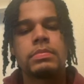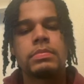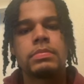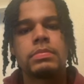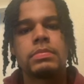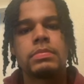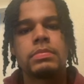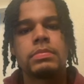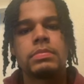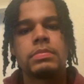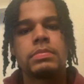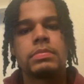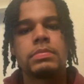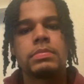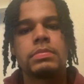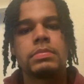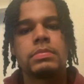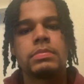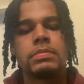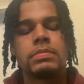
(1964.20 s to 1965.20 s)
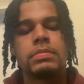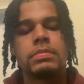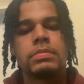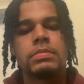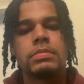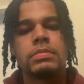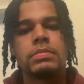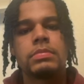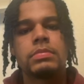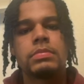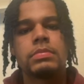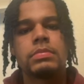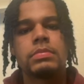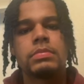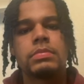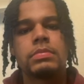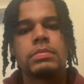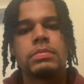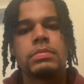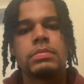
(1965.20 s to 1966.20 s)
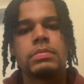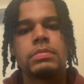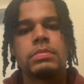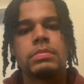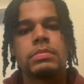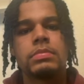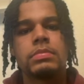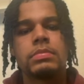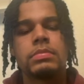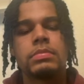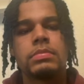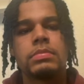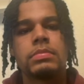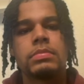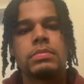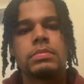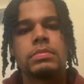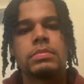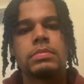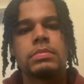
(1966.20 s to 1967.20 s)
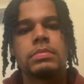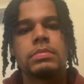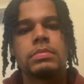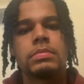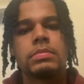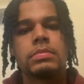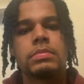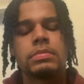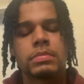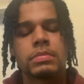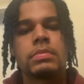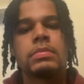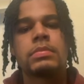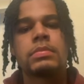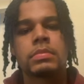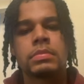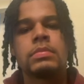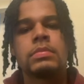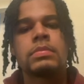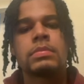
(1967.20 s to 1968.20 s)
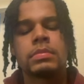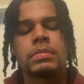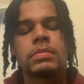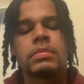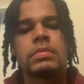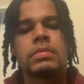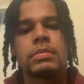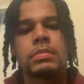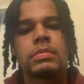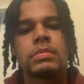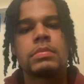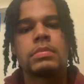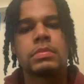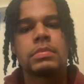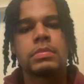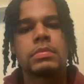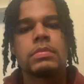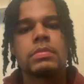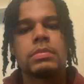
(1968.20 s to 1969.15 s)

[no speech]